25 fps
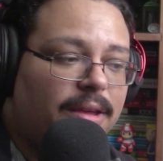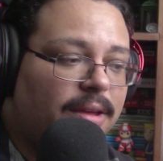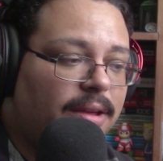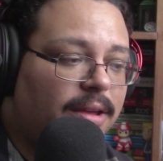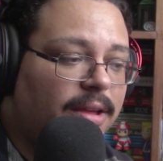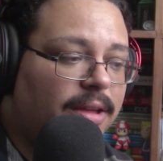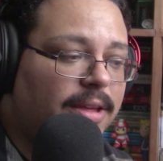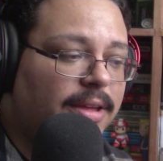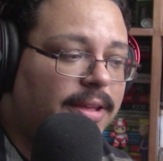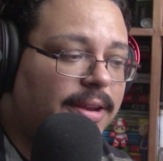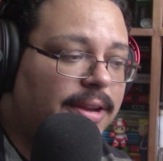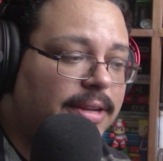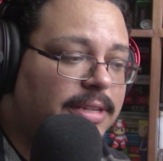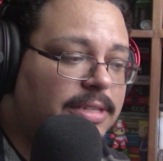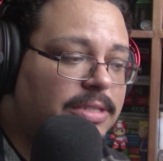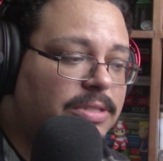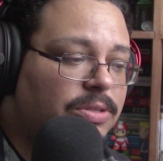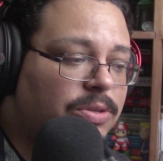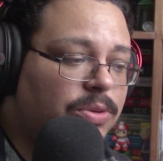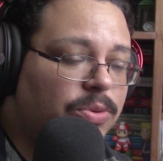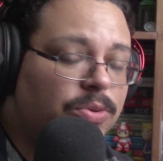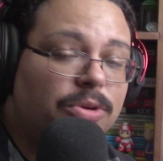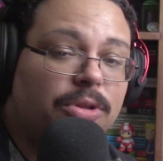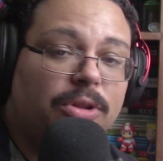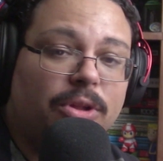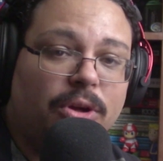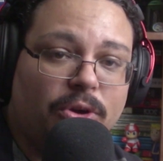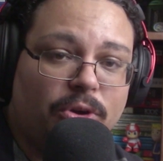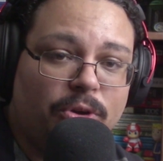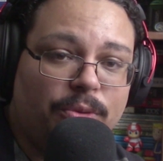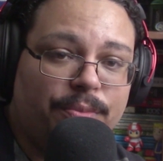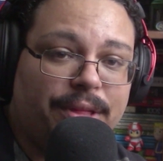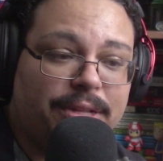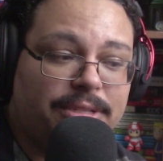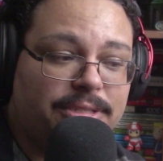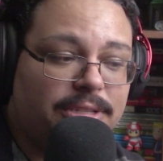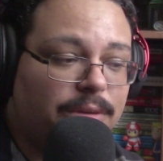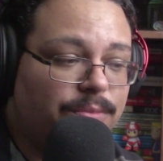And it's Google
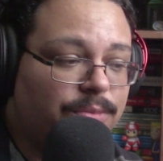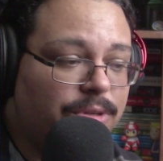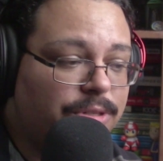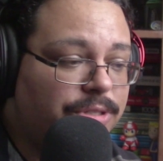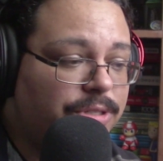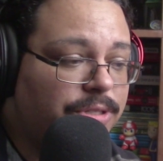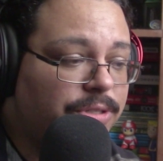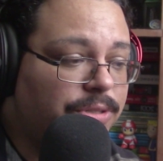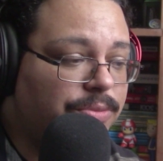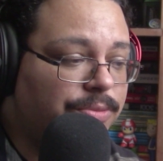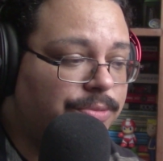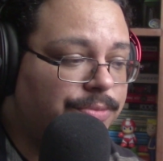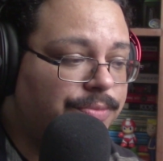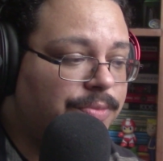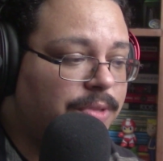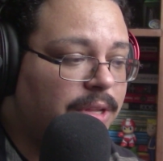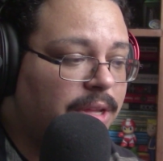Home that's number two.